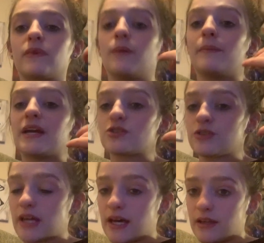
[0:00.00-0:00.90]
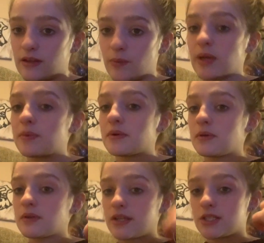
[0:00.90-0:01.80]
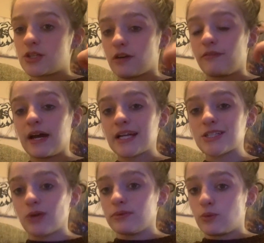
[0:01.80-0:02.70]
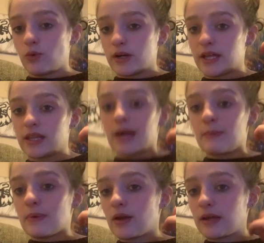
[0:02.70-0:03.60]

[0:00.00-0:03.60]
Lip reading: Make sure that the people that the dog finds are rewarding them,